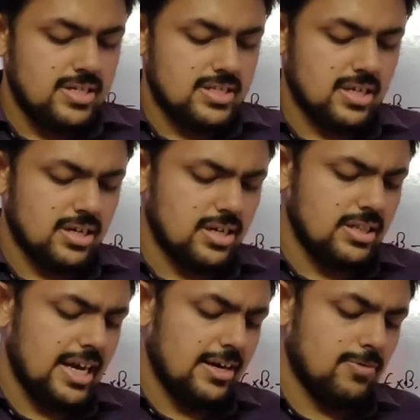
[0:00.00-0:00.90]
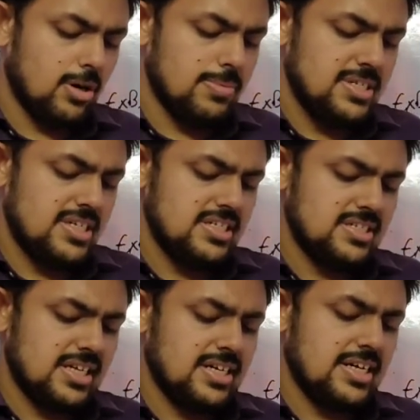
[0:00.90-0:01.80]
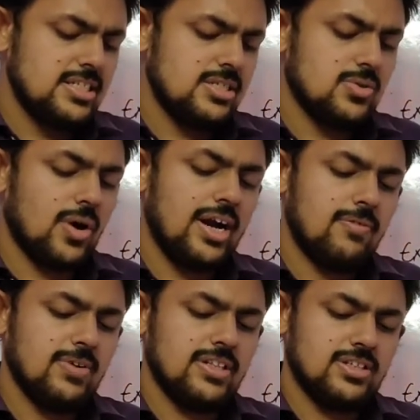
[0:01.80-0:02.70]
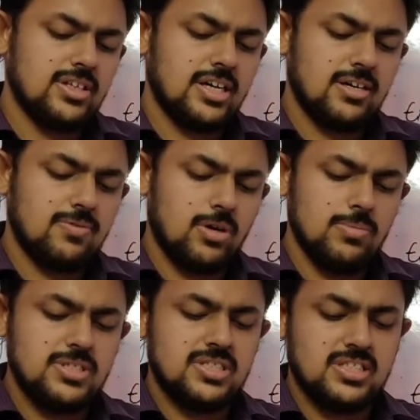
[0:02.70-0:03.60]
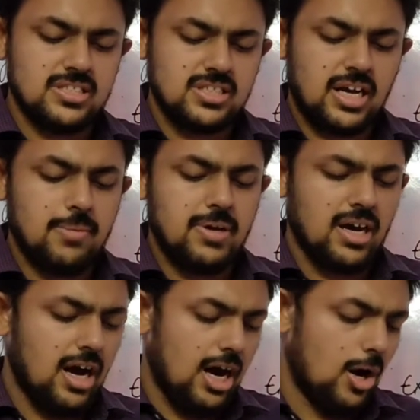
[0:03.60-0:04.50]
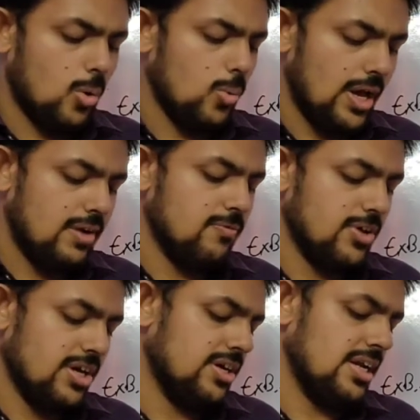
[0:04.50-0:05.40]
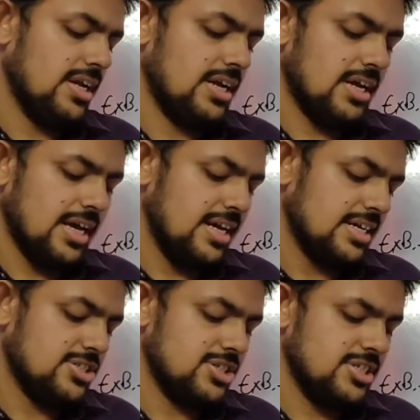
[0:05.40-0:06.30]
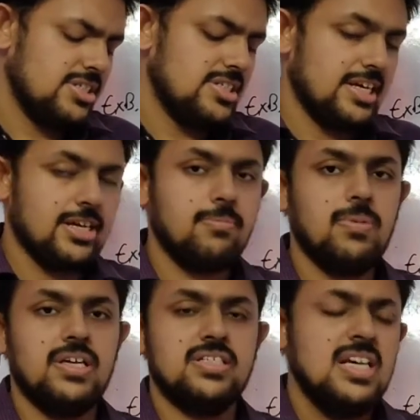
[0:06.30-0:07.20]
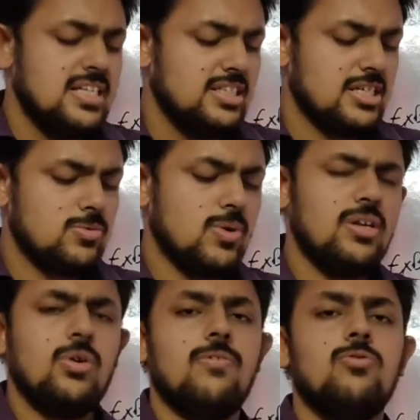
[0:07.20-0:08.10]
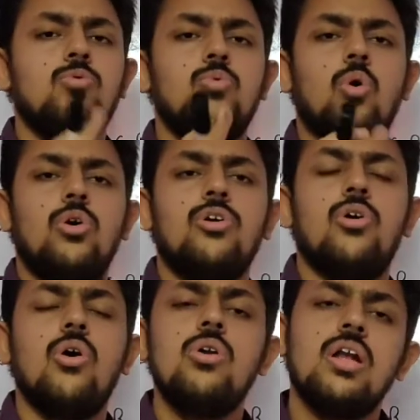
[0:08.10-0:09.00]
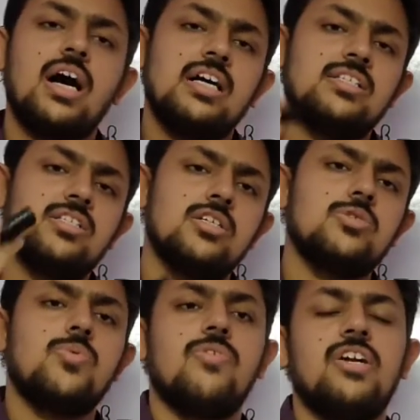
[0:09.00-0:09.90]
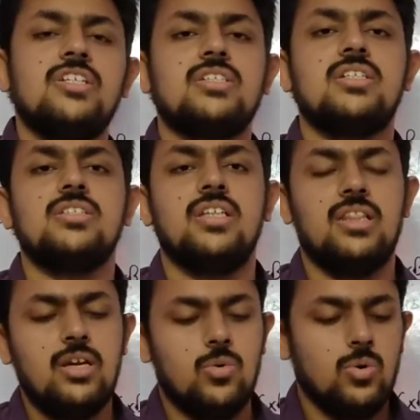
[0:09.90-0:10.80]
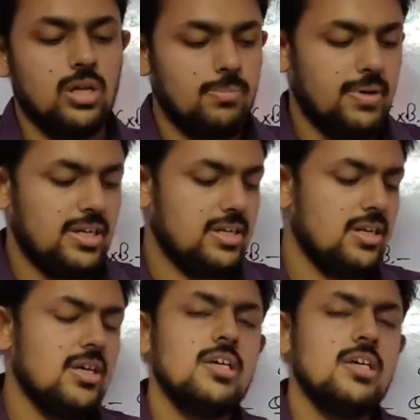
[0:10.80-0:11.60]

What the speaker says: Circle the adverb in each sentence. Write whether the adverb is describing how, when, where an action is taking place. This one you have to do on your answers. We will discuss in the Google Meet.